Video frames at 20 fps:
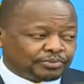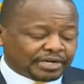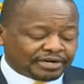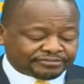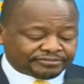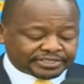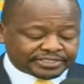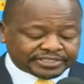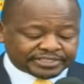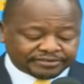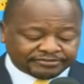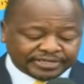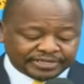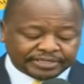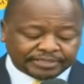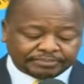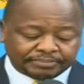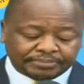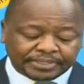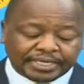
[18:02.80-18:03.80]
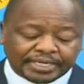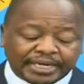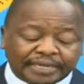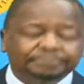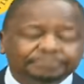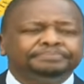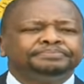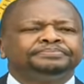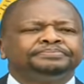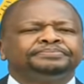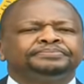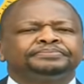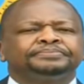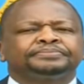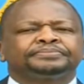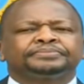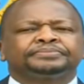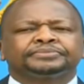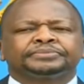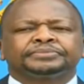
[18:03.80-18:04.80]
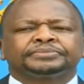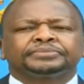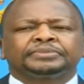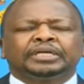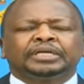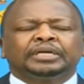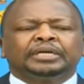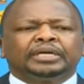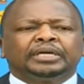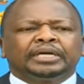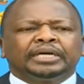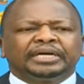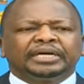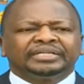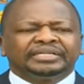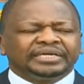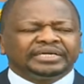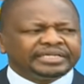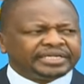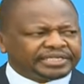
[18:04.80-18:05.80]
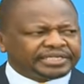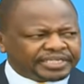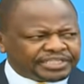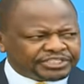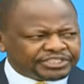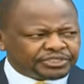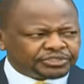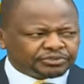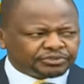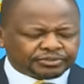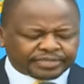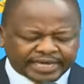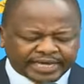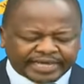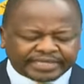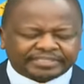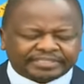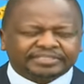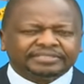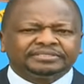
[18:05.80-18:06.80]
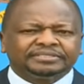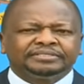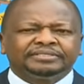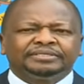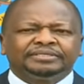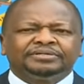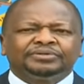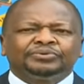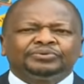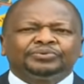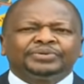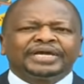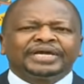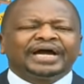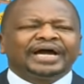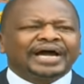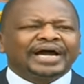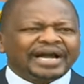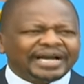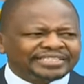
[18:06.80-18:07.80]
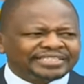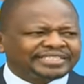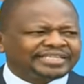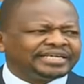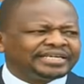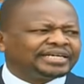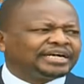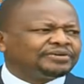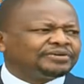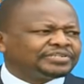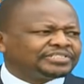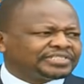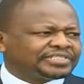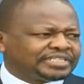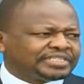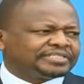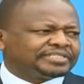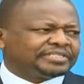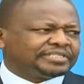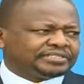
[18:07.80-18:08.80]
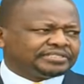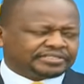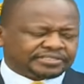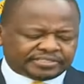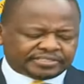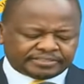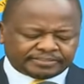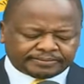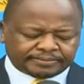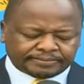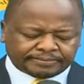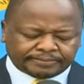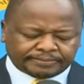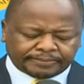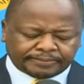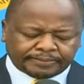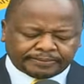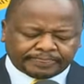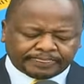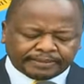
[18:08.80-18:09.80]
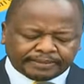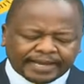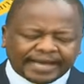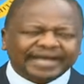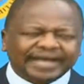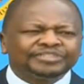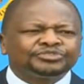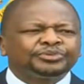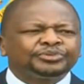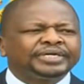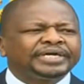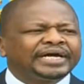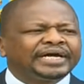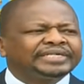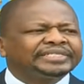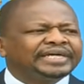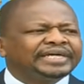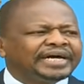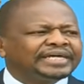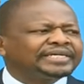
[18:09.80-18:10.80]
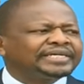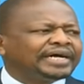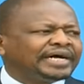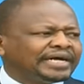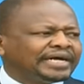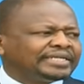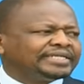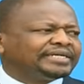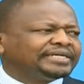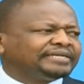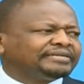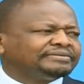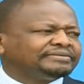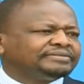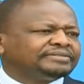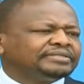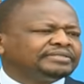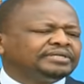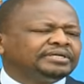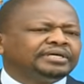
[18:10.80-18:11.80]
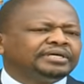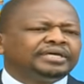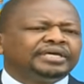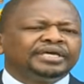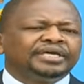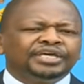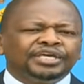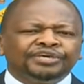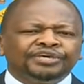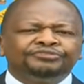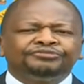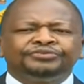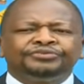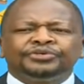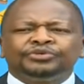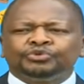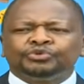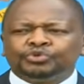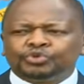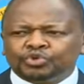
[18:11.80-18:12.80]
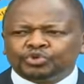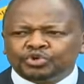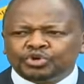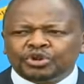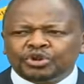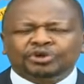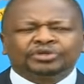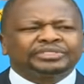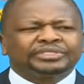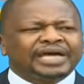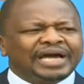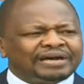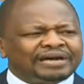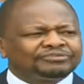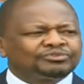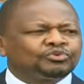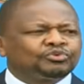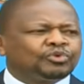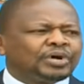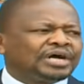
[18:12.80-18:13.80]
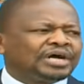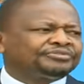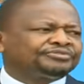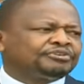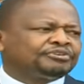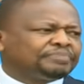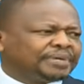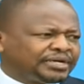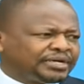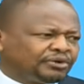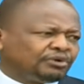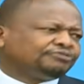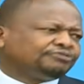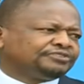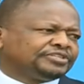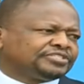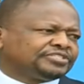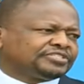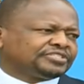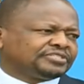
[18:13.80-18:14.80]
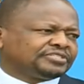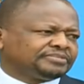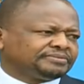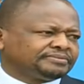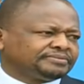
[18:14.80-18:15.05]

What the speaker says: after 7 p.m. And in addition to that, we are asking our citizens, as we had done earlier, if you do not have to work from an office,